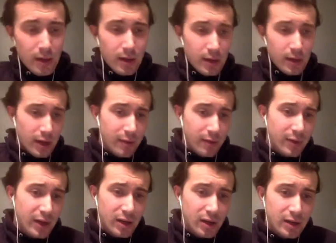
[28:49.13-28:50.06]
Yeah,
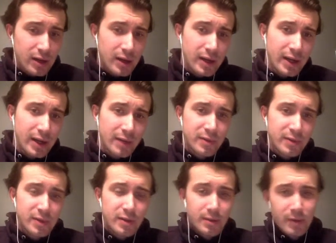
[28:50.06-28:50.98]
Mick,
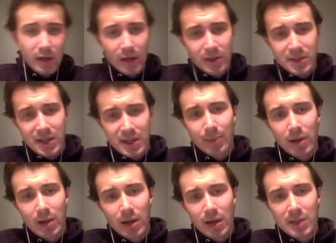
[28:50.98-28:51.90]
I'm kind of the same.
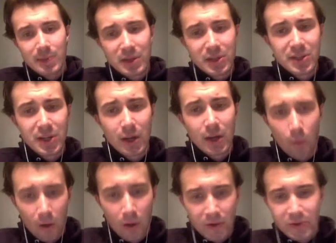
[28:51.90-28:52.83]
As much as I
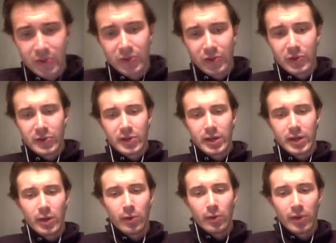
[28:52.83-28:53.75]
want to do it and
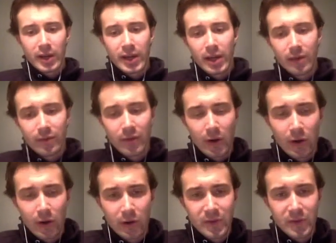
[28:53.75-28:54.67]
I want to get
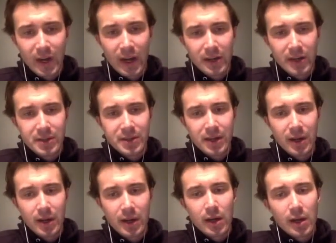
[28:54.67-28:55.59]
involved and
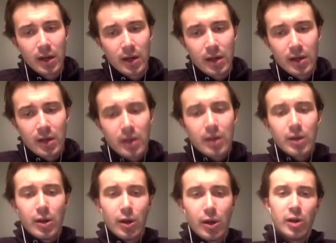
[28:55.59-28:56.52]

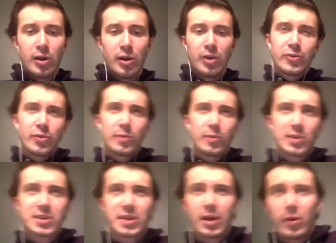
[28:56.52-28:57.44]
learn and do it
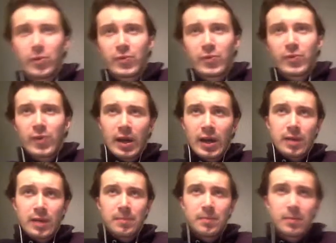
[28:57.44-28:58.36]
myself,
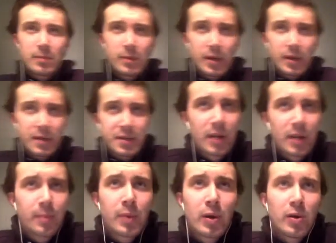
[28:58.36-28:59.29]
it's going to
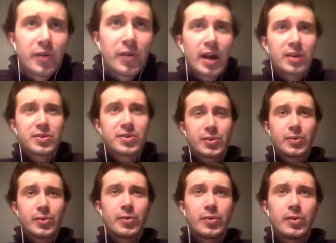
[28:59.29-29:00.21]
boil down
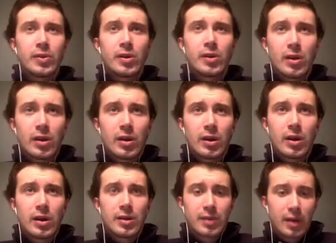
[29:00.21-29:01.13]
to
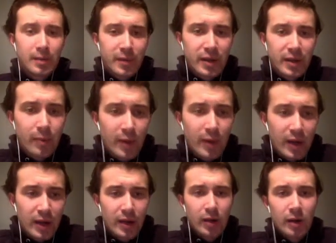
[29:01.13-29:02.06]
I'm going to
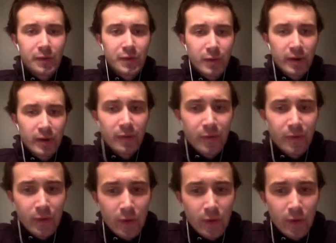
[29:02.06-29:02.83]
be off grid for